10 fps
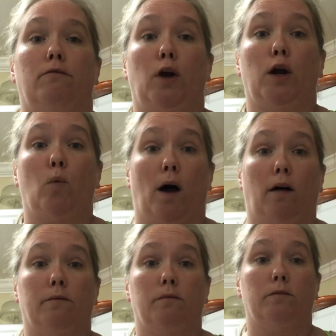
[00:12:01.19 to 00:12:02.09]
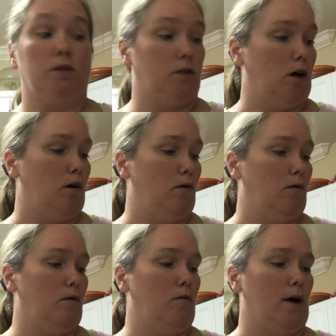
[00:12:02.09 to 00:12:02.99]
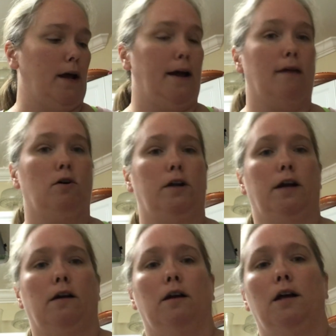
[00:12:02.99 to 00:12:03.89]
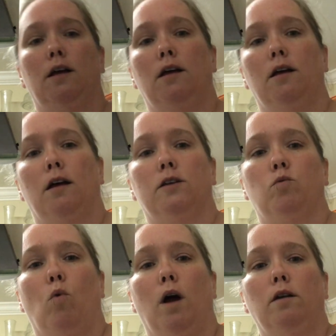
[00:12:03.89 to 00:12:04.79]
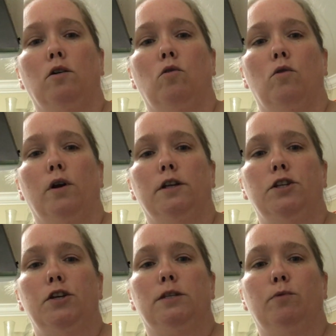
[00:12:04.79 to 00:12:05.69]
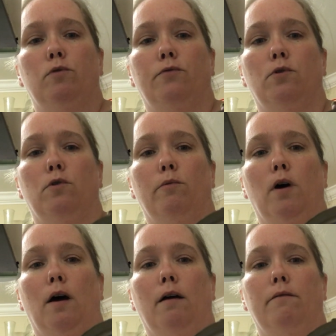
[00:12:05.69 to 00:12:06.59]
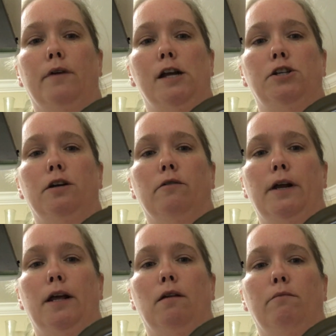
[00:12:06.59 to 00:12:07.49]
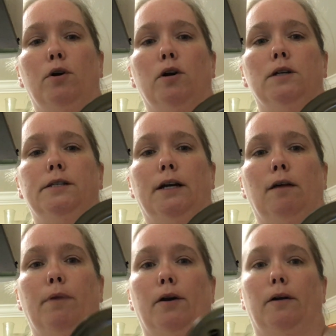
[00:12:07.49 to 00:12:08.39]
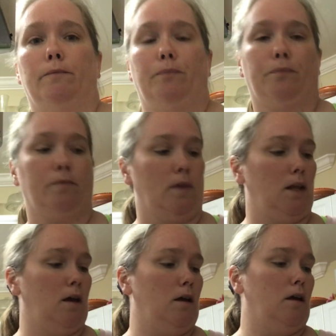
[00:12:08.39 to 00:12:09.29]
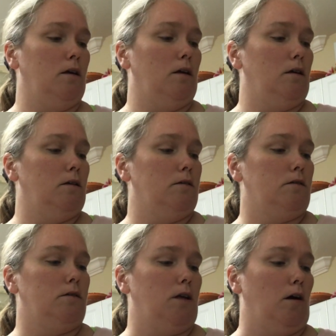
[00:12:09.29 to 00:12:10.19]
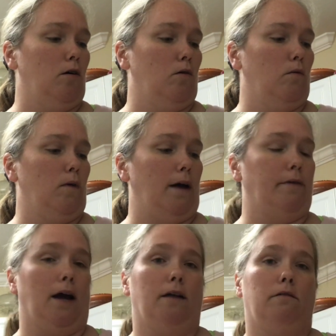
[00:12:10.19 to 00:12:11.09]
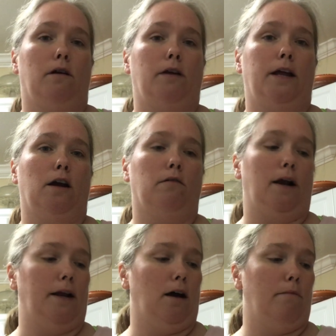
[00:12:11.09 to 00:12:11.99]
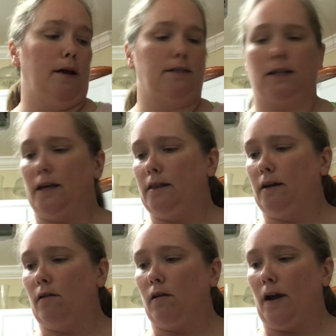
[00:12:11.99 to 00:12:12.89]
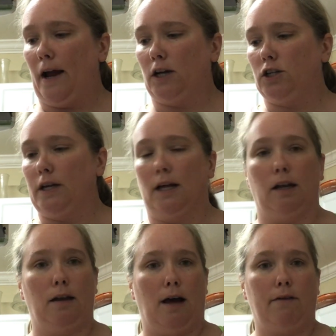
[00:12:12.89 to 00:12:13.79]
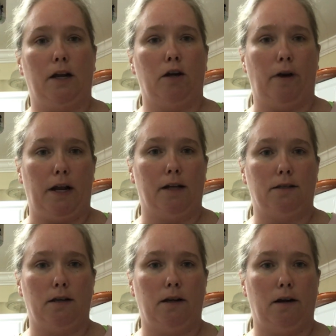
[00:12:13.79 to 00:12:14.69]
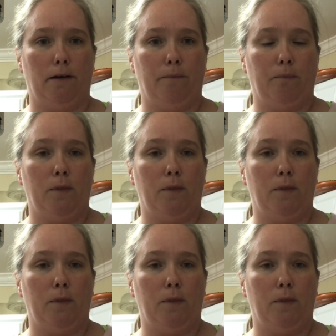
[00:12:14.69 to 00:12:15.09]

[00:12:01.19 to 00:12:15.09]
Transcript: very well. So what I have on here is 1/4 teaspoonful of each ingredient per stick of butter. So I've got in here right now, basically there are actually 11 ingredients in here.